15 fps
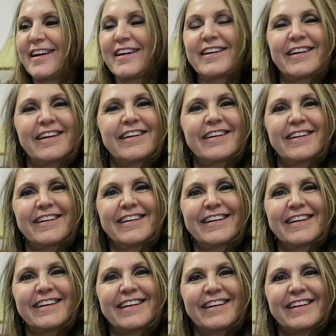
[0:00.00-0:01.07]

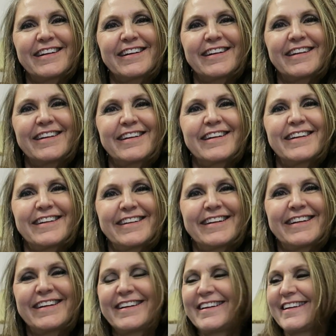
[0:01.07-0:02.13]

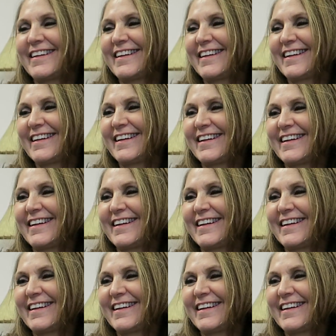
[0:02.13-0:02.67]
[no speech]